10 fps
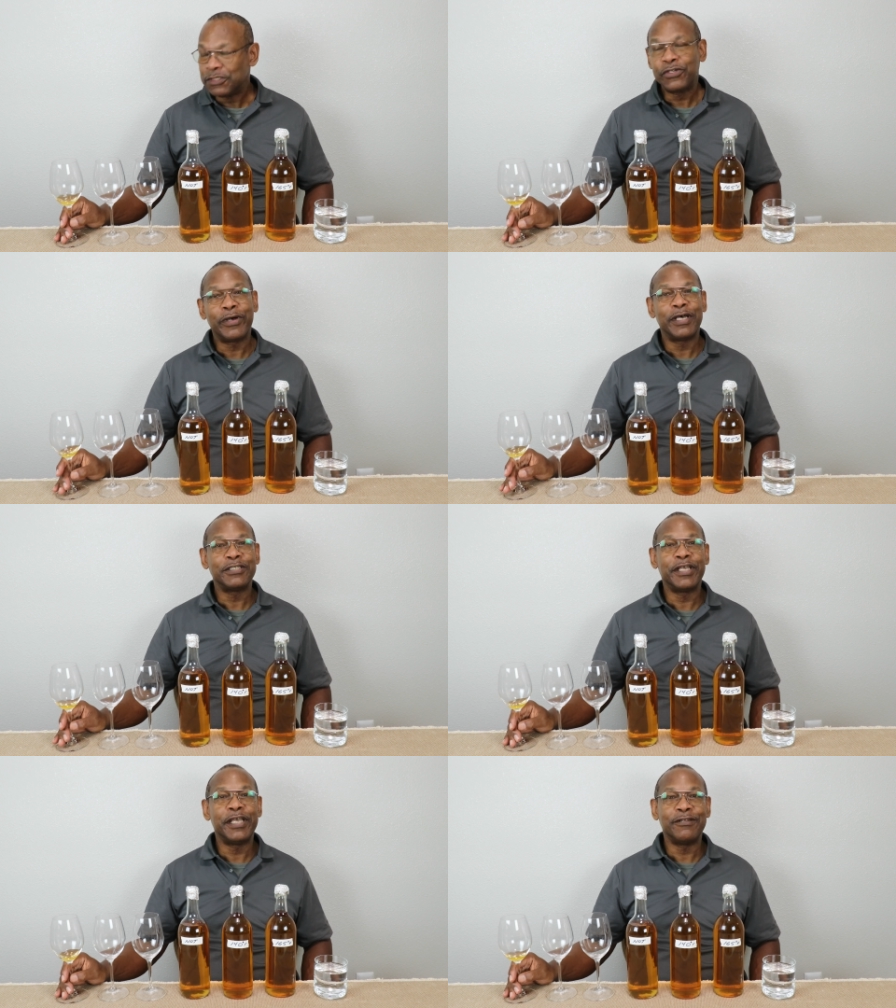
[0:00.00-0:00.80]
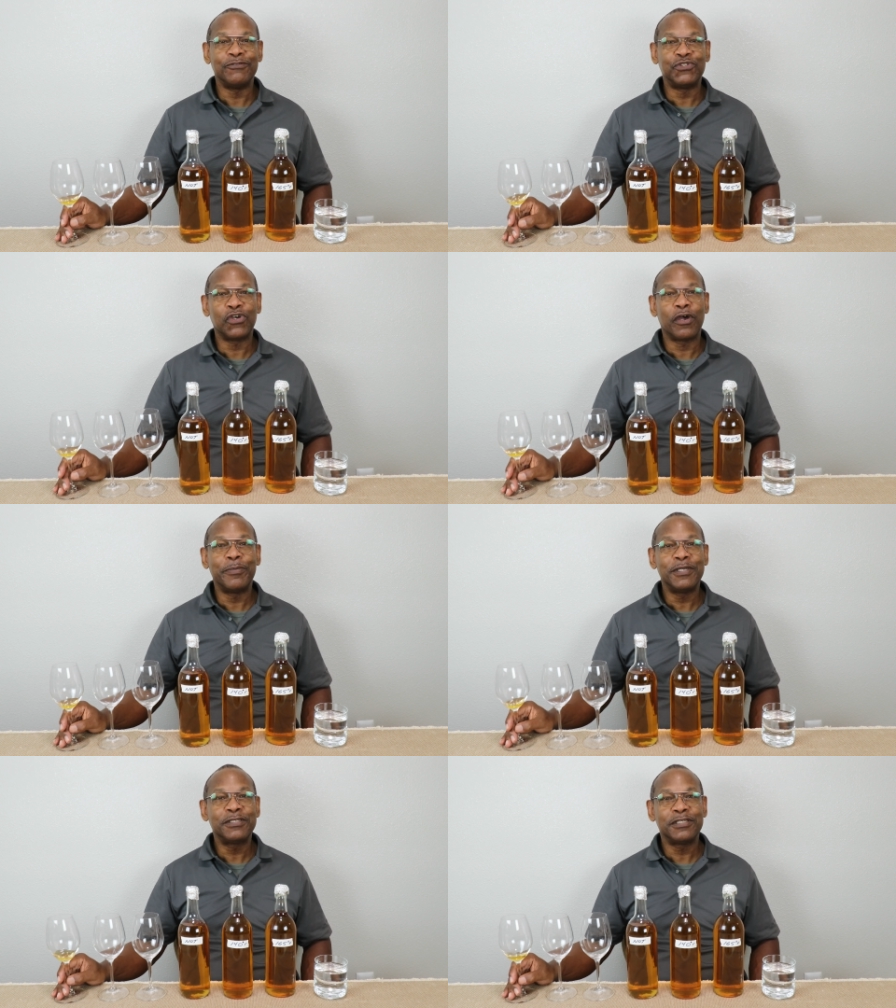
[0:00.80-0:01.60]
Still has a hint of
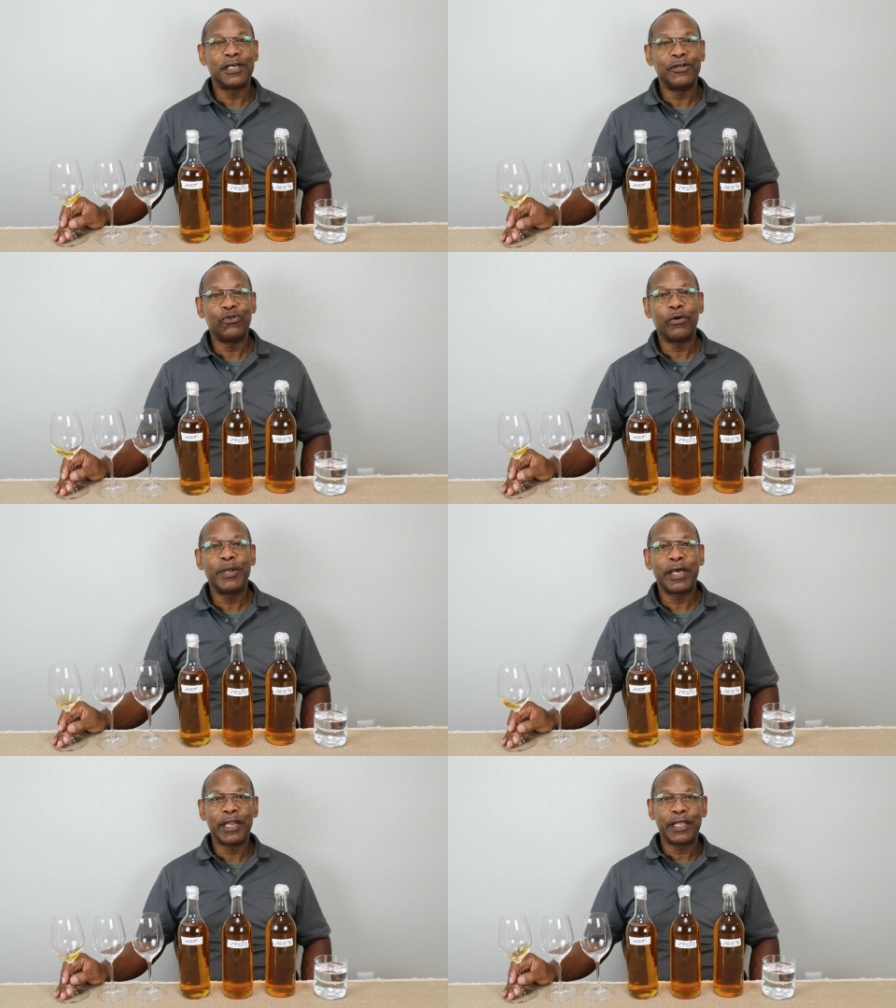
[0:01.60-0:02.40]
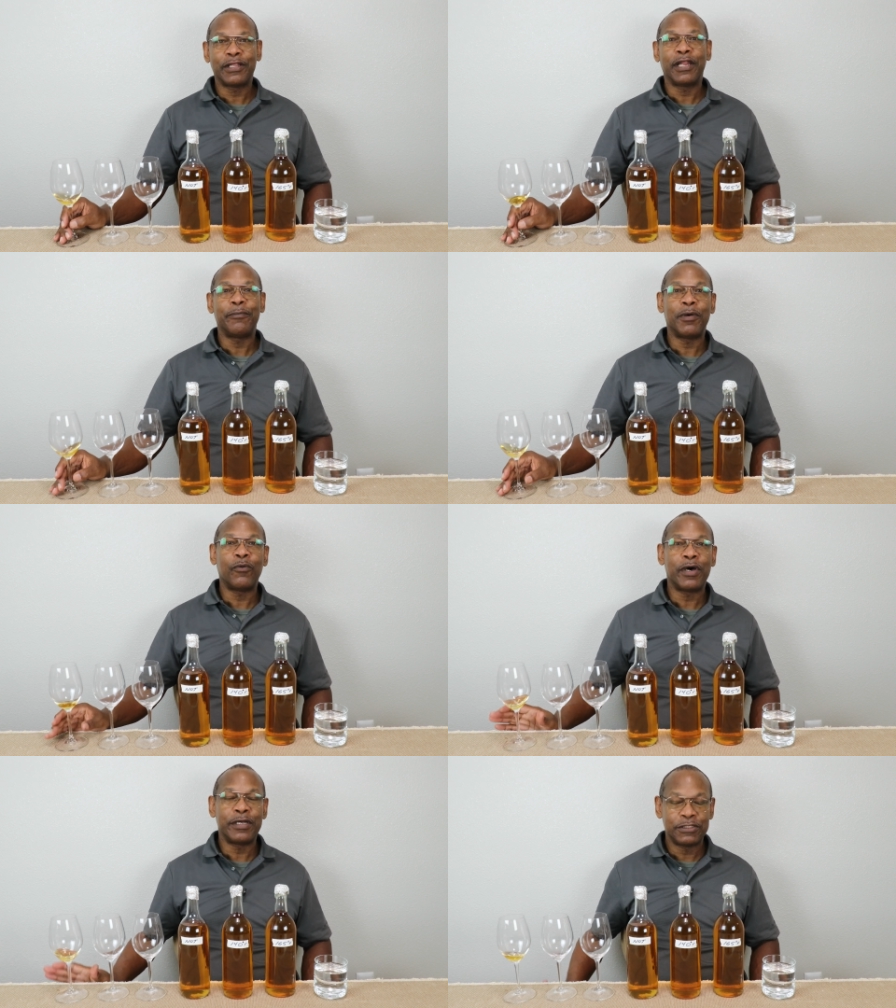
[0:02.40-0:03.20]
sharpness. Normally I like to let my
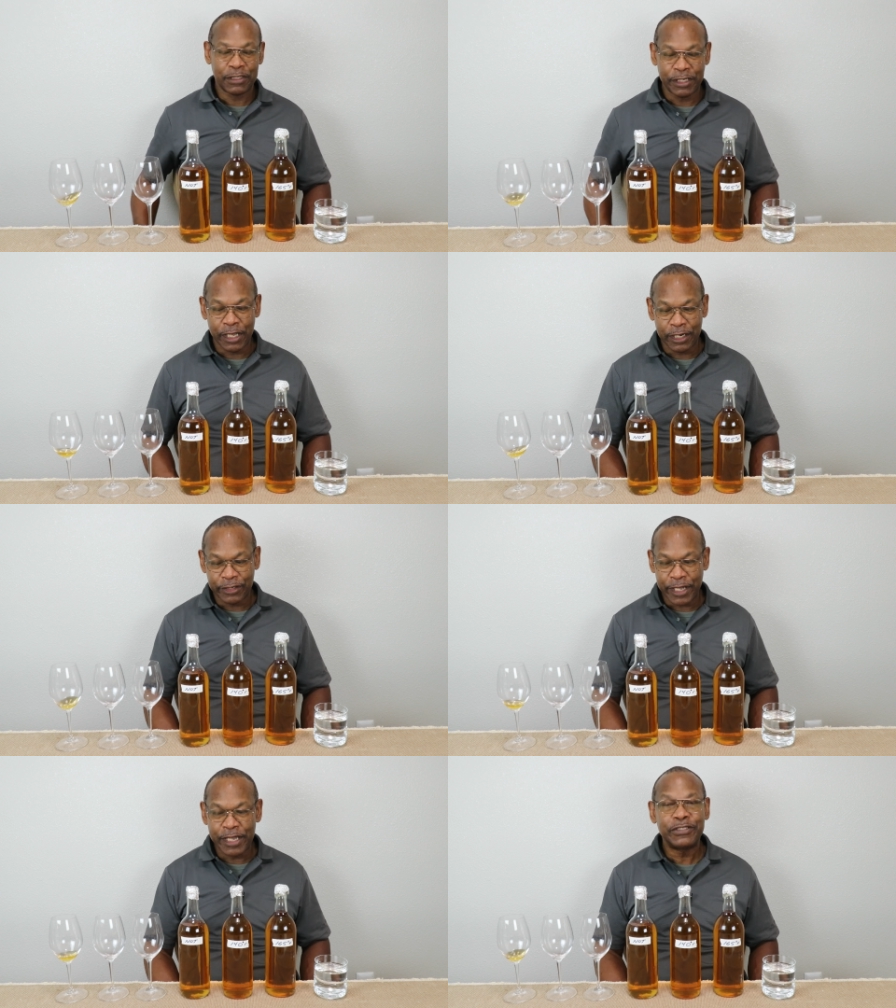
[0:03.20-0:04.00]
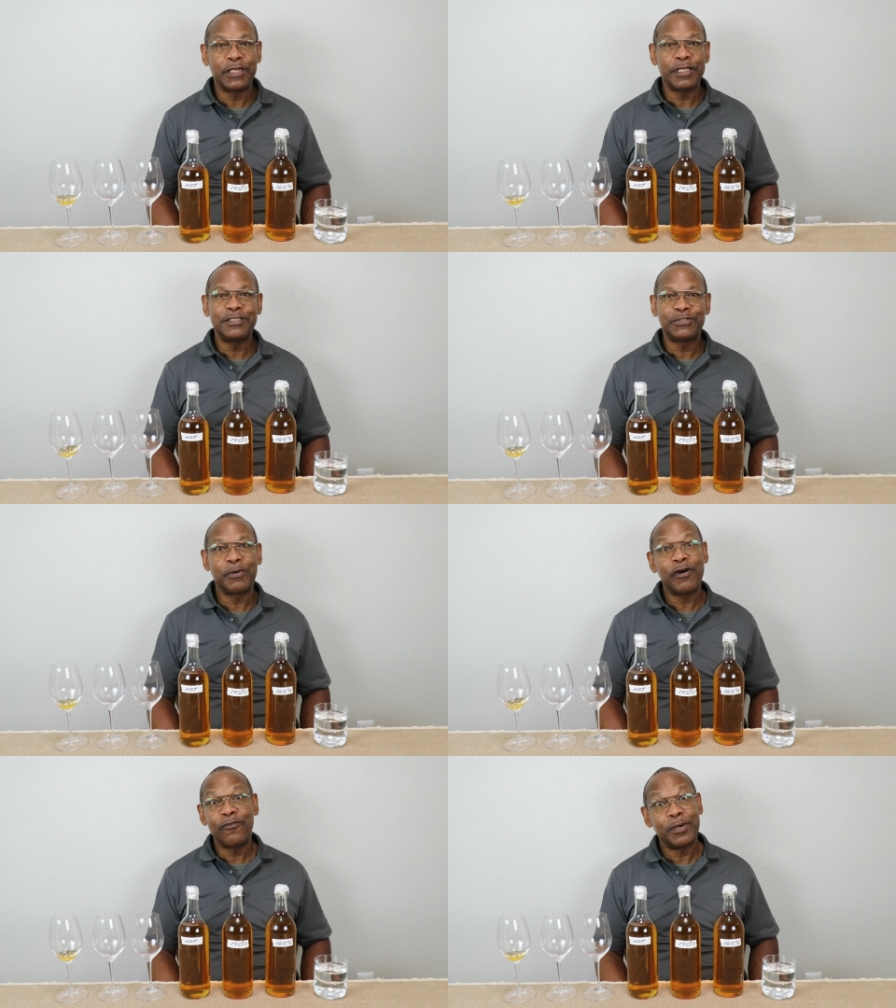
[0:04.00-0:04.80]
wines age at least
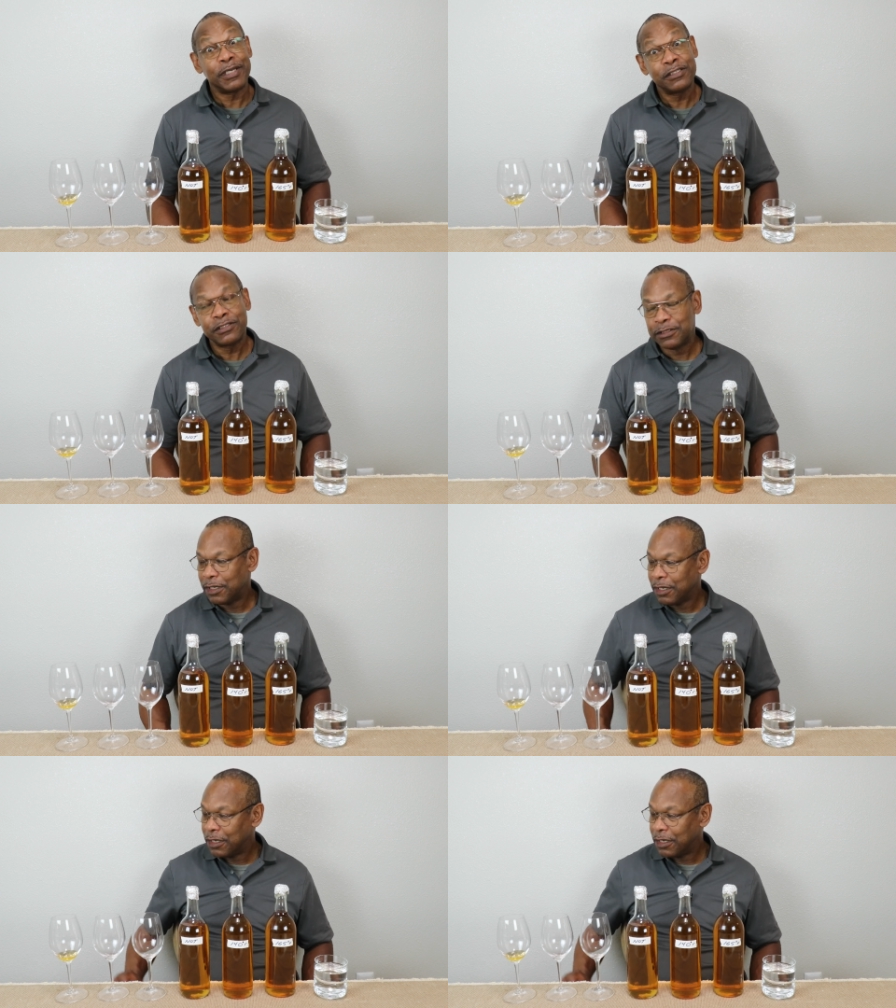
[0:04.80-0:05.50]
12 months.